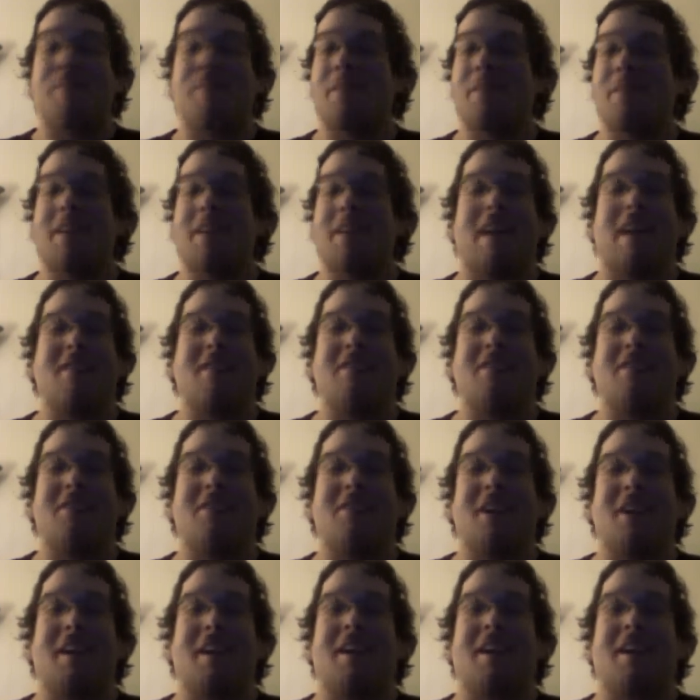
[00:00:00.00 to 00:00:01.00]
but Allison
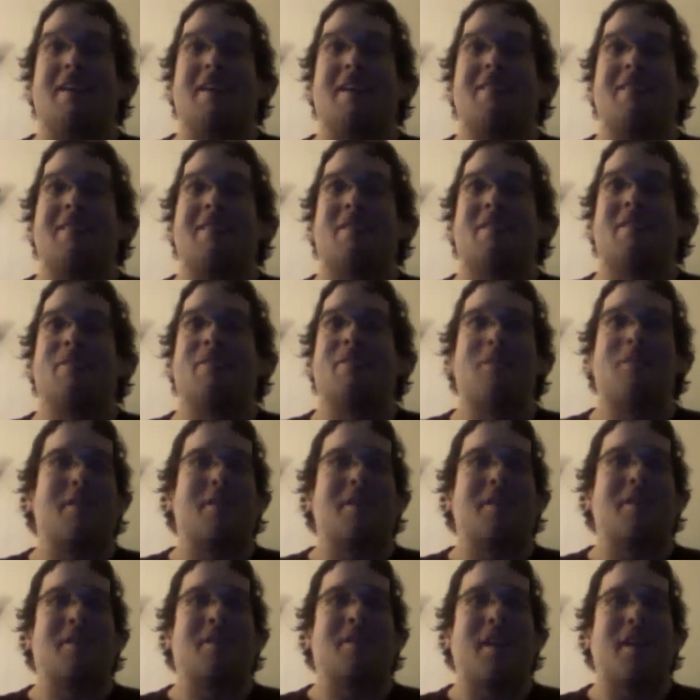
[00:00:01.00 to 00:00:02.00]
Janney is still
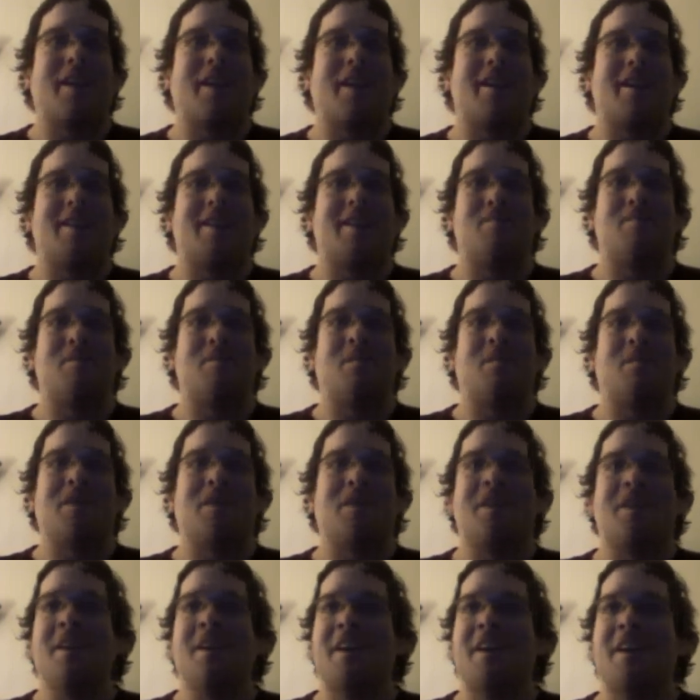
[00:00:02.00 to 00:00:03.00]
fucking great in this
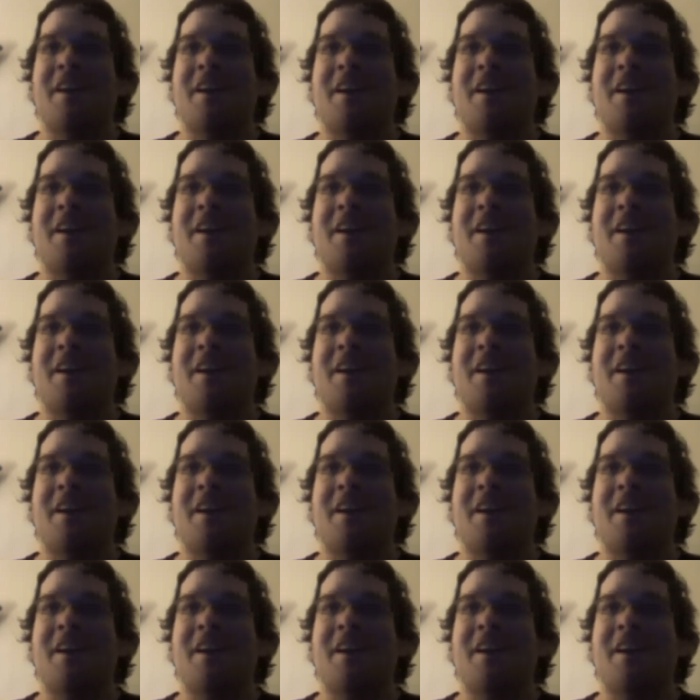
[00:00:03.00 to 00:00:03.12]
movie.